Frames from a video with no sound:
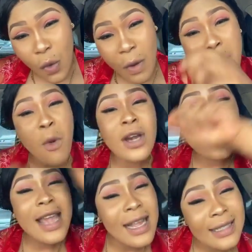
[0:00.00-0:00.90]
When
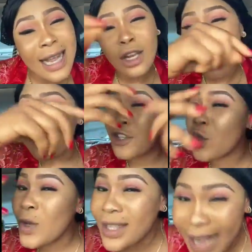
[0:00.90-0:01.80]
money enter, love is
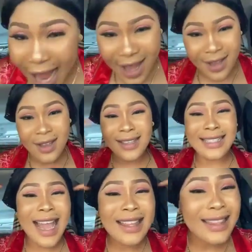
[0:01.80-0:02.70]
sweeter.
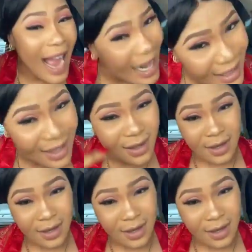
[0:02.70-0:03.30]
Get that.